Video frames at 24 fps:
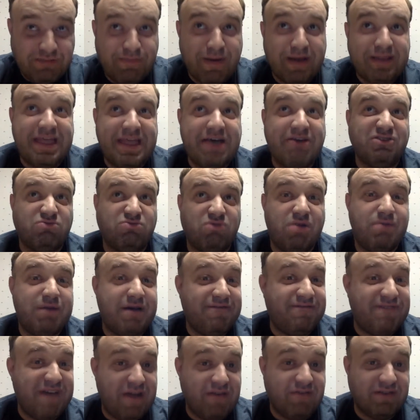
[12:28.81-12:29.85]
but that was one of my
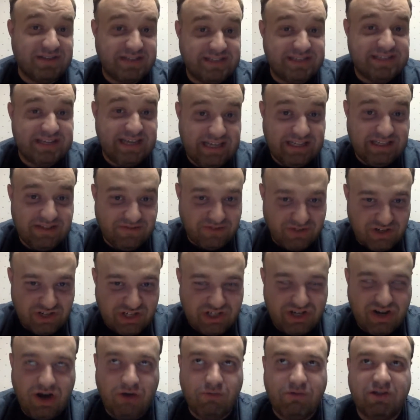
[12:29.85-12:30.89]
favorite scenes for
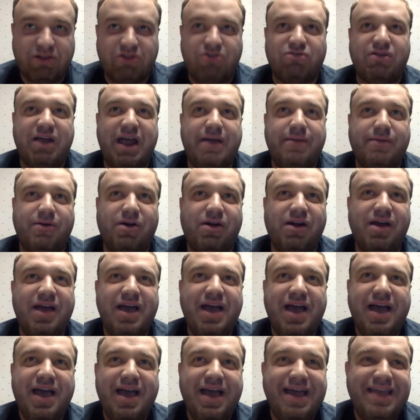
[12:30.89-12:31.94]
sure, with Kramer
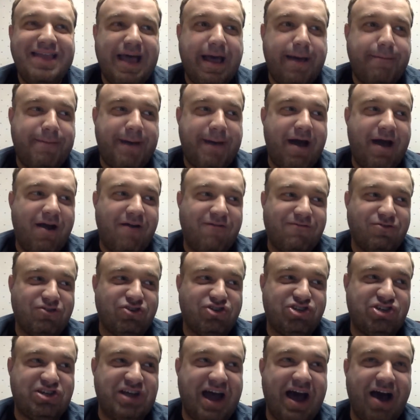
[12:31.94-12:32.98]
in that powerful
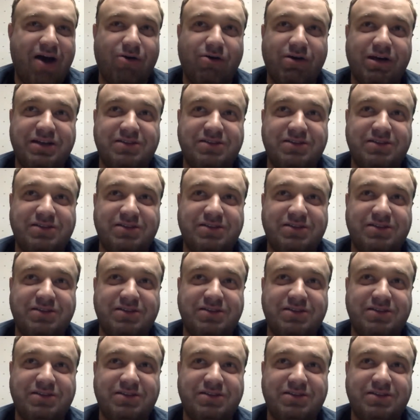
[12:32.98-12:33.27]
shower.